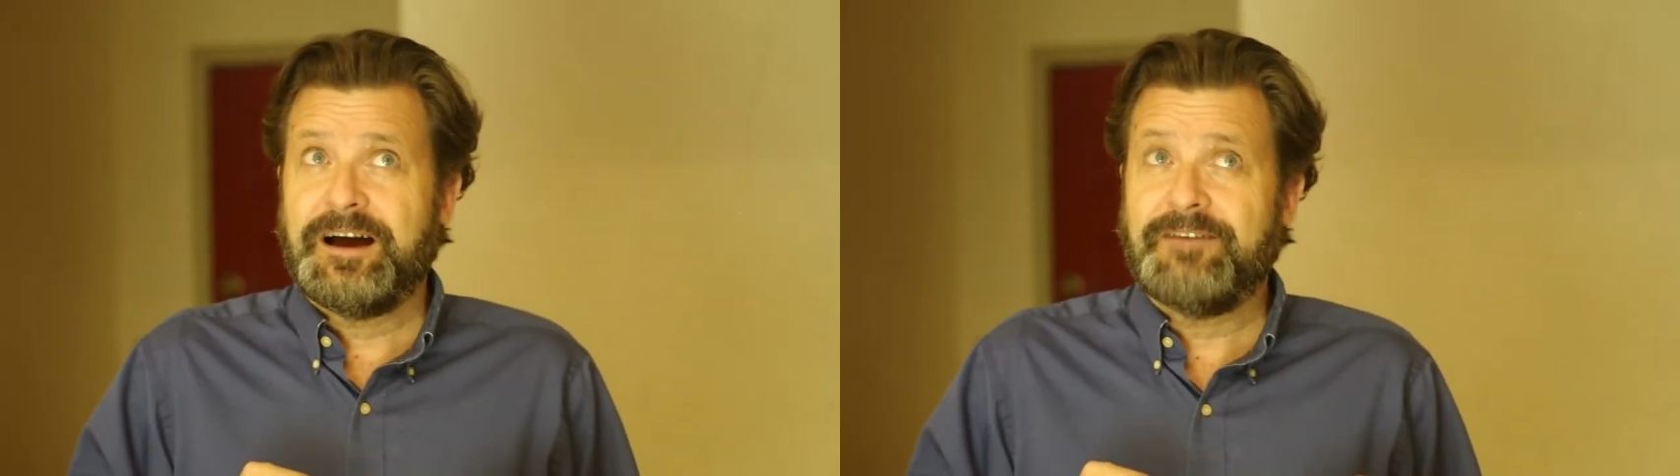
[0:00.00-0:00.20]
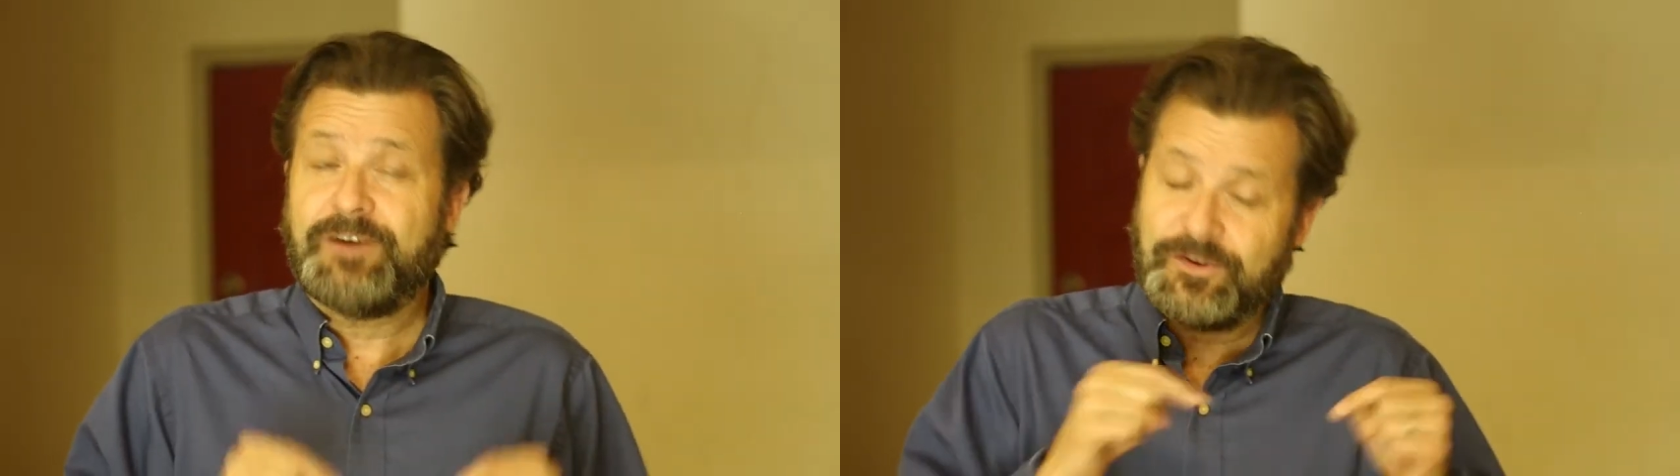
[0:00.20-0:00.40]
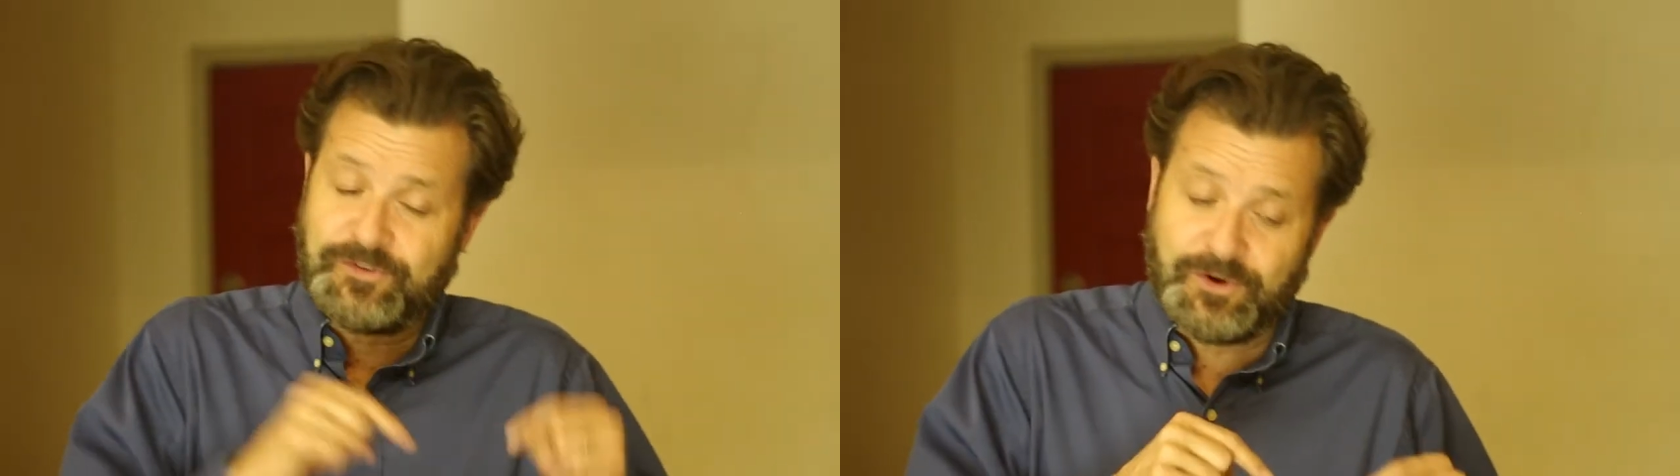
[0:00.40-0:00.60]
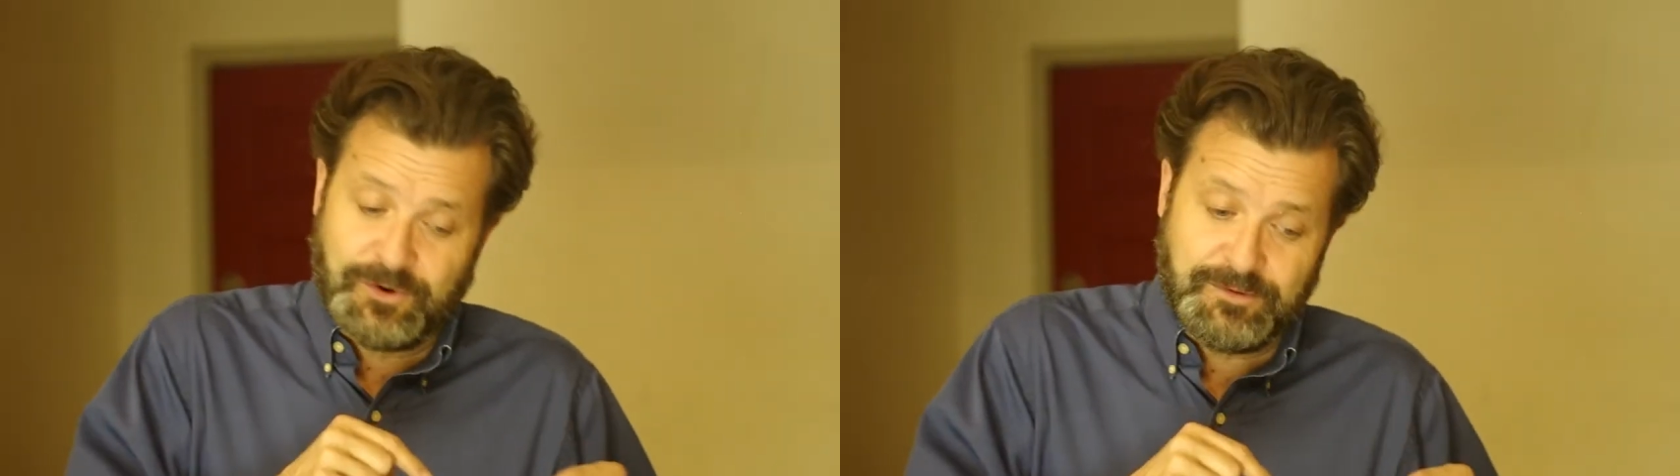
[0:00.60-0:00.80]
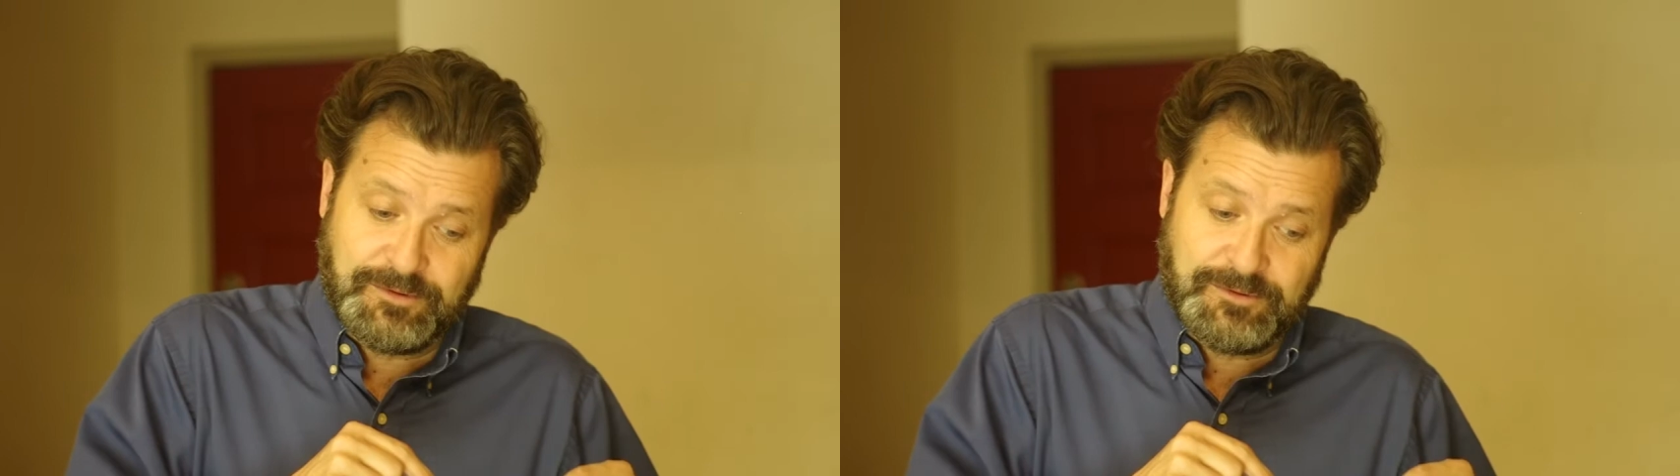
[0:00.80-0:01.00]
I've
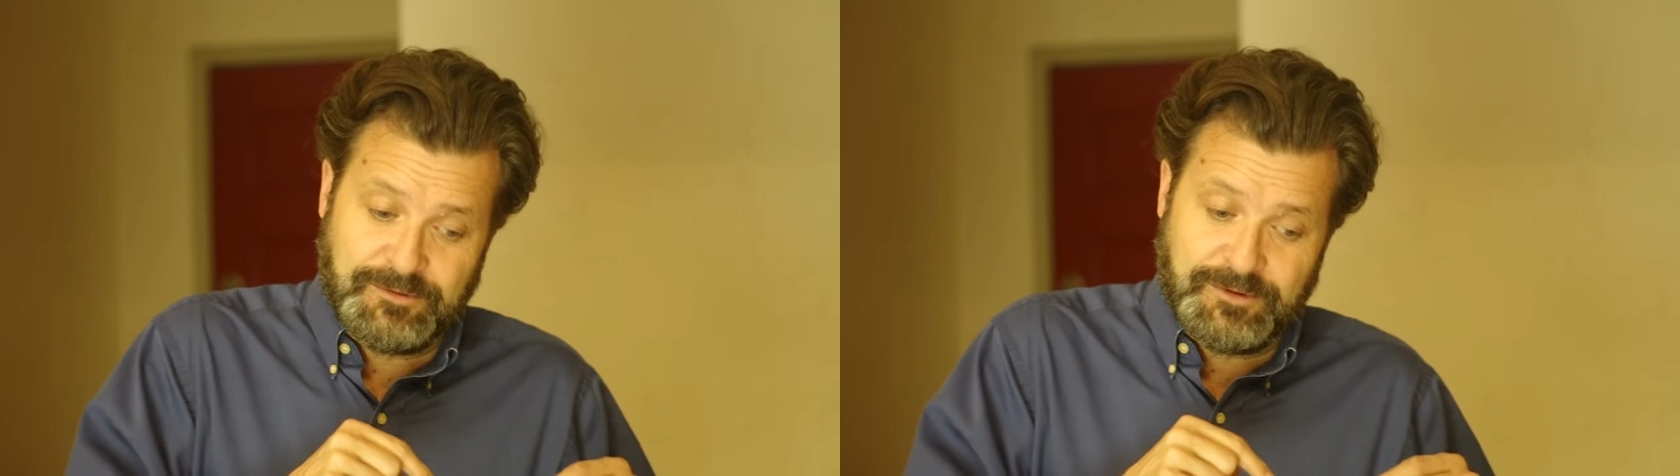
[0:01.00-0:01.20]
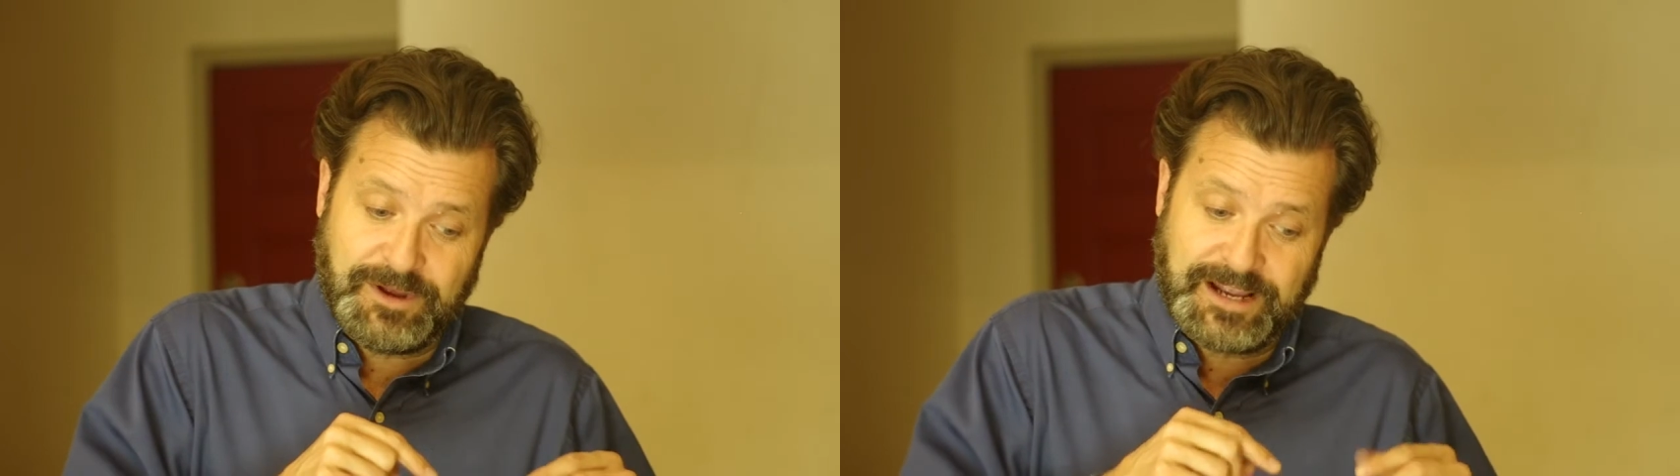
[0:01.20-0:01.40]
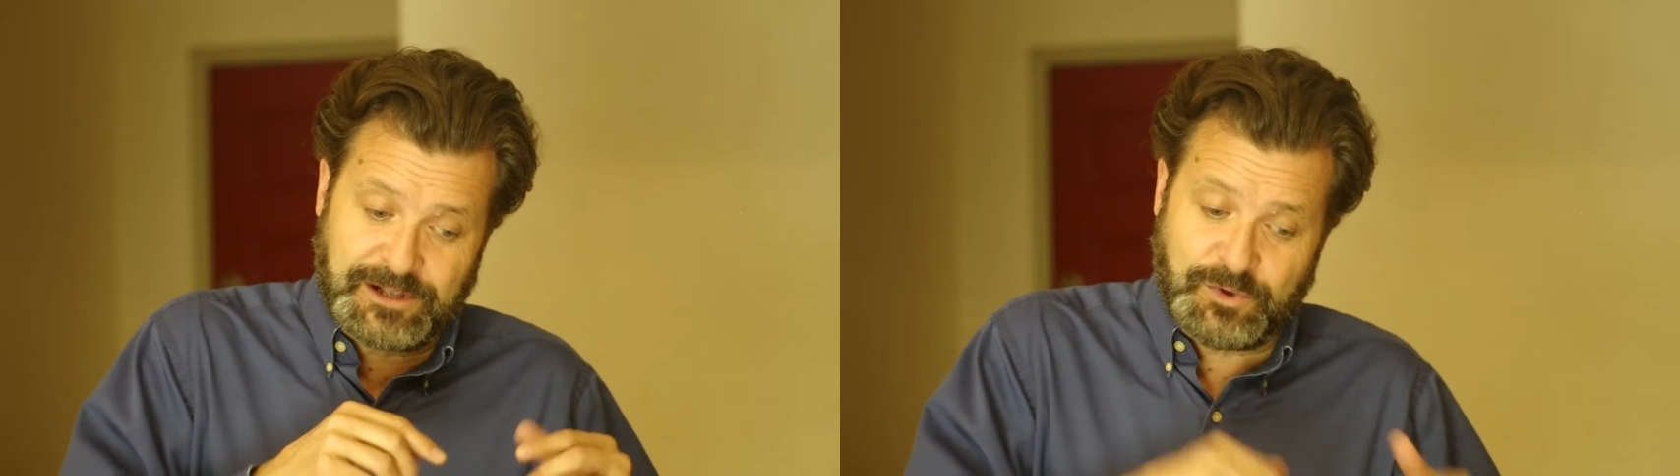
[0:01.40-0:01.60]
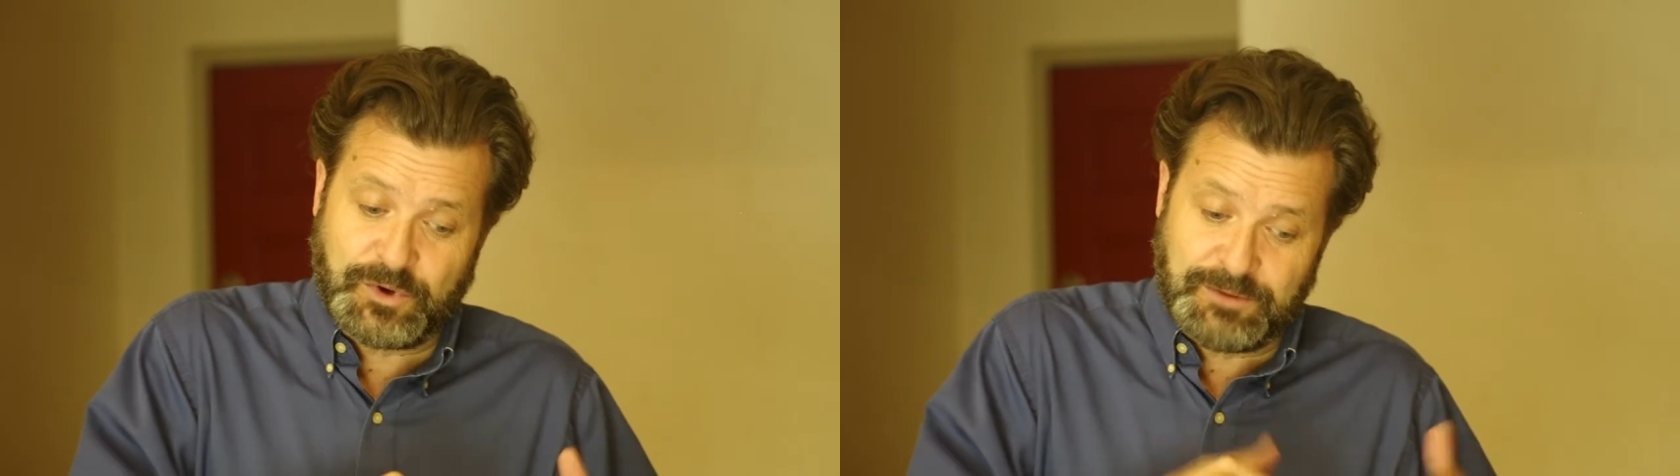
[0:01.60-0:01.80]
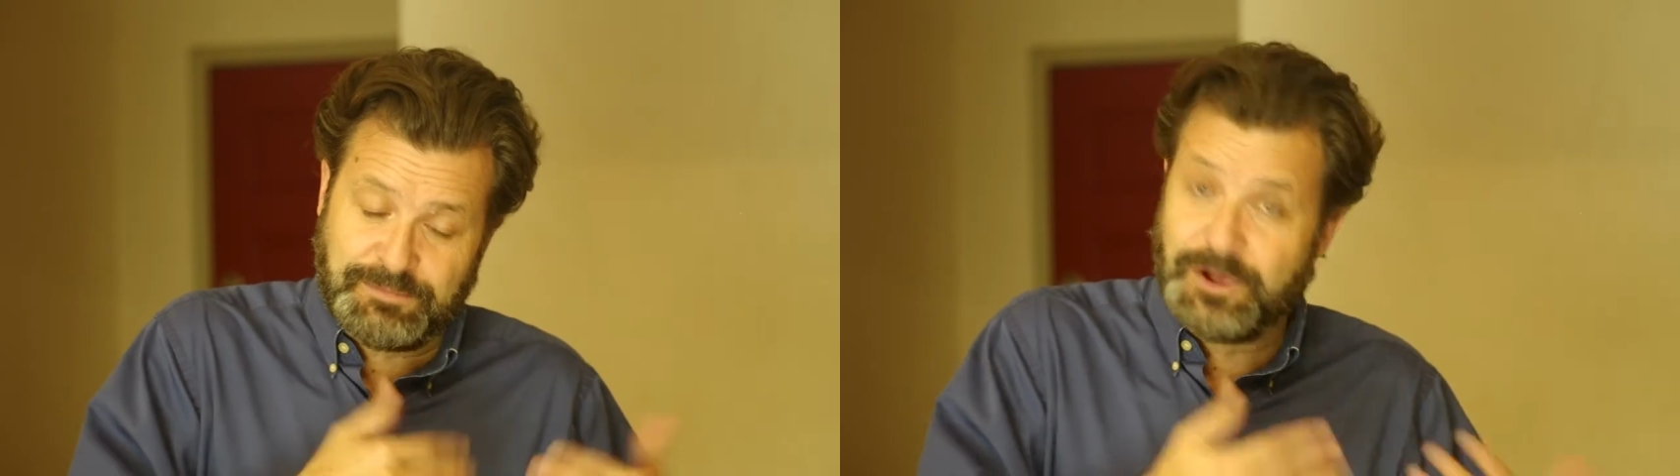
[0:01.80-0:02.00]
also
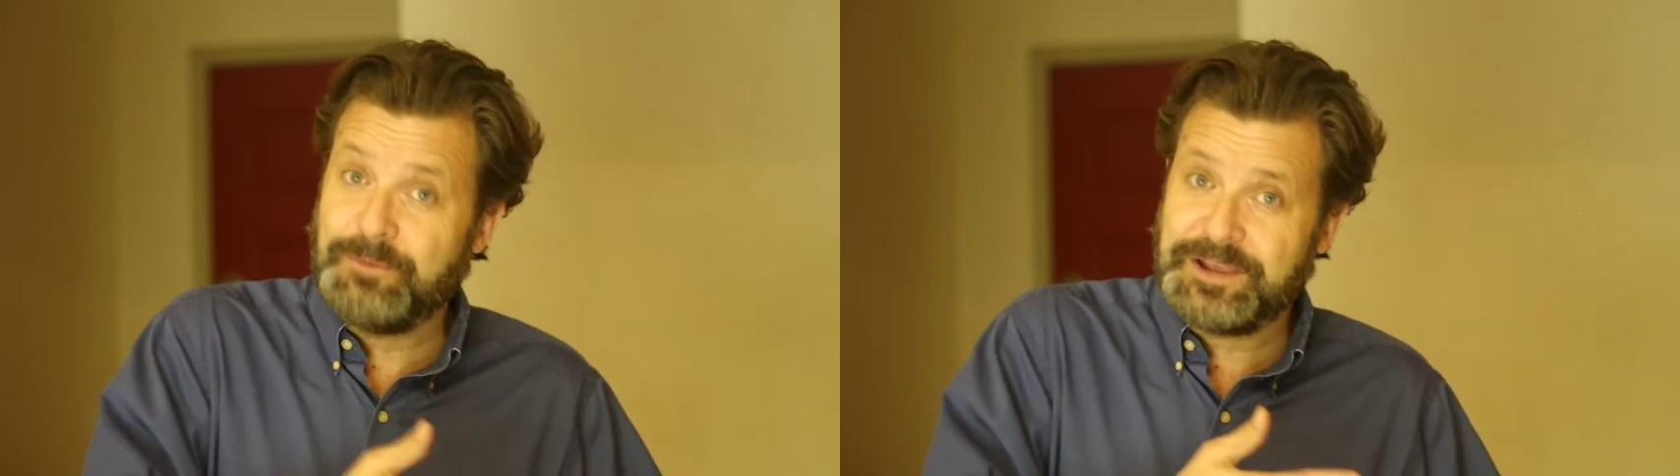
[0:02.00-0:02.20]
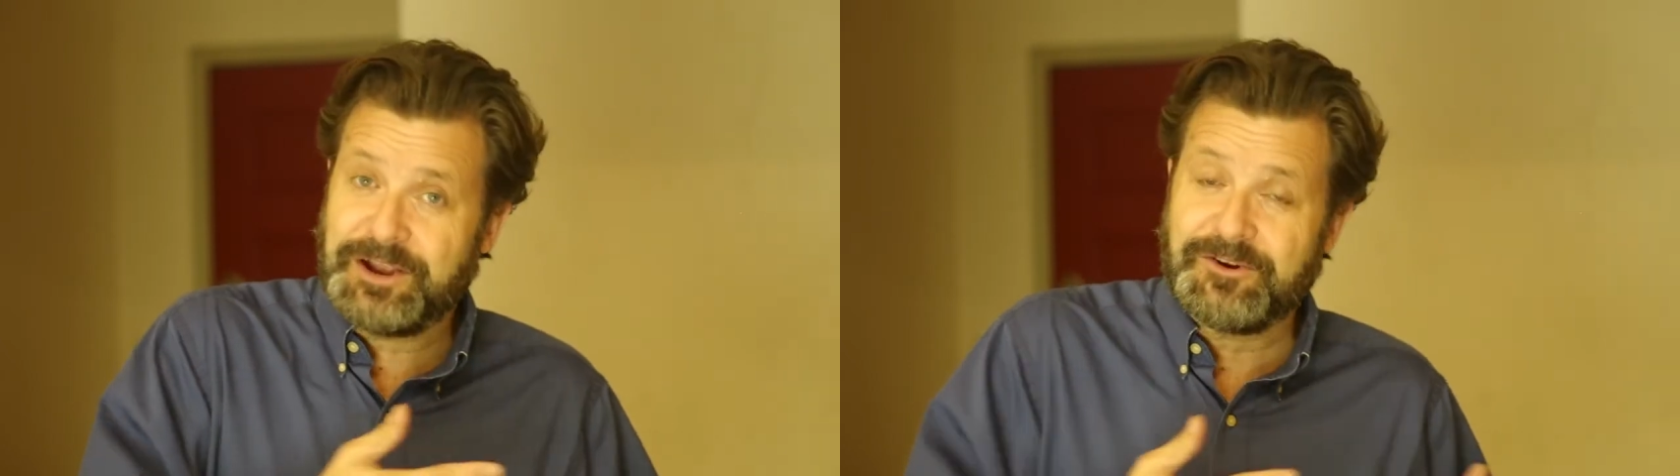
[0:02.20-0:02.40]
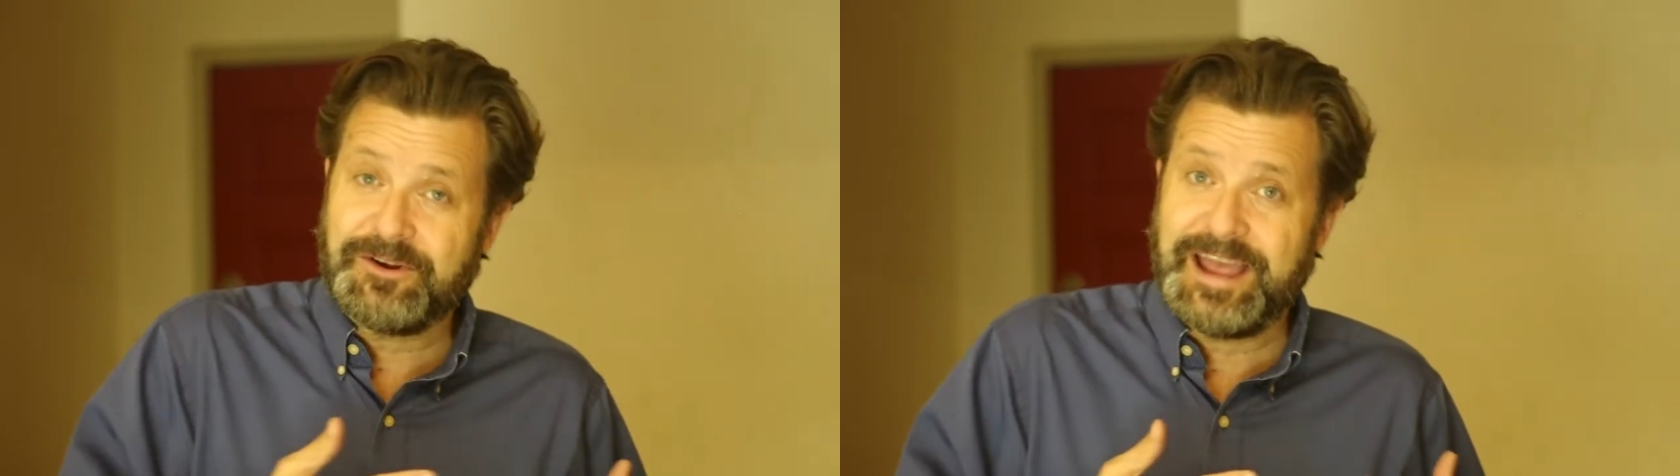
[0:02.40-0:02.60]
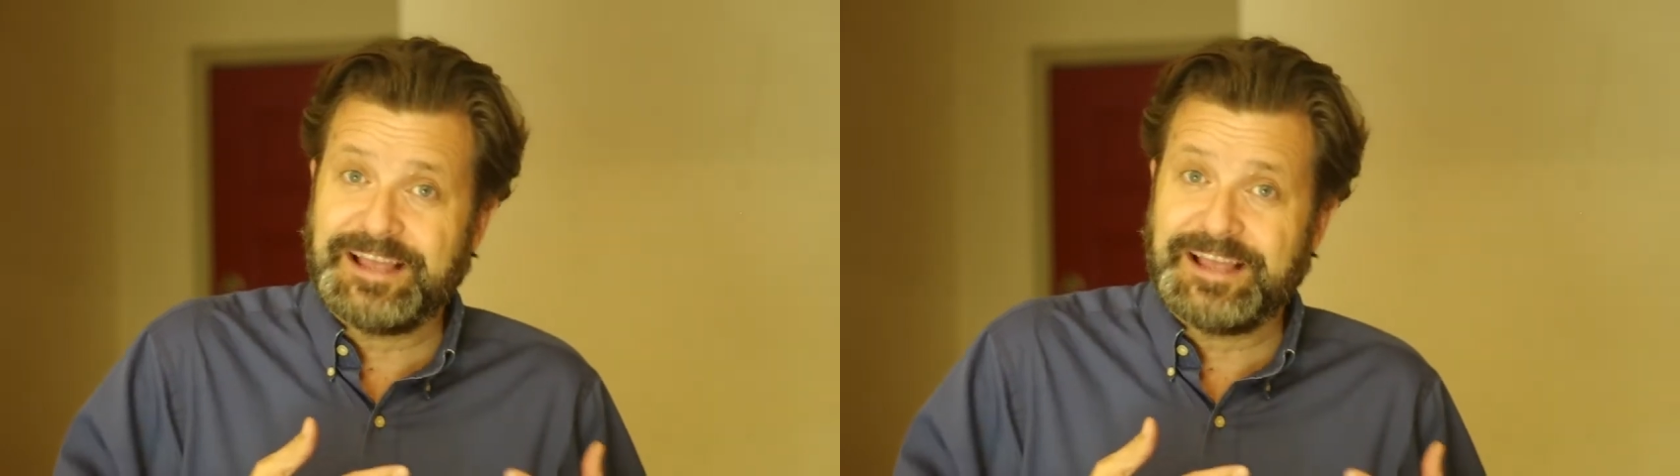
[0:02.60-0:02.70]
included below me here